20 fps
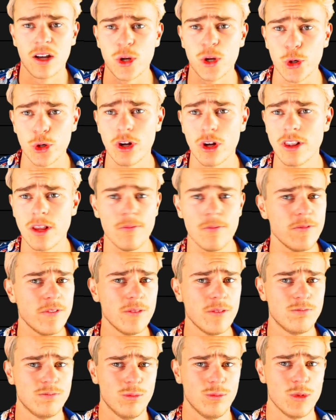Good on them
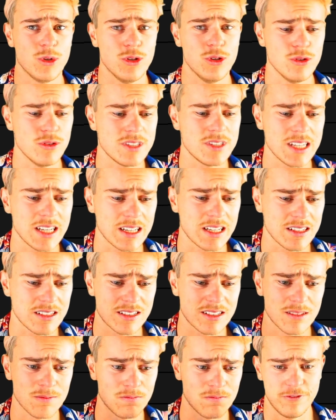for using it
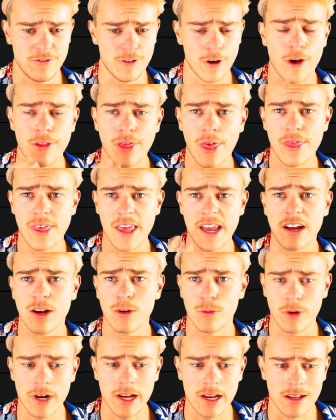to further their
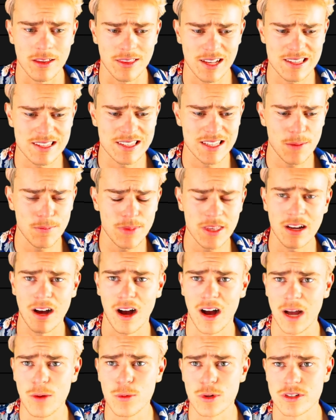career. That's something
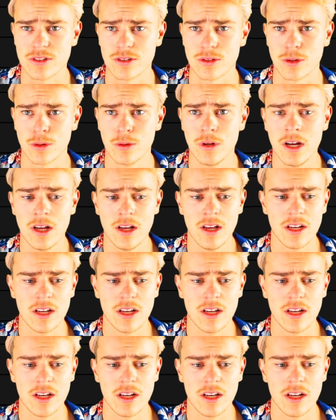I would do.